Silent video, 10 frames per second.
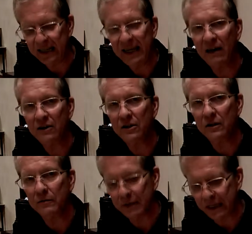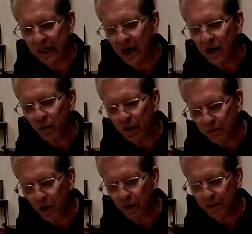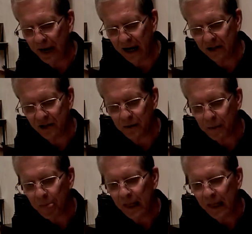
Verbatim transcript: incalculably remote past.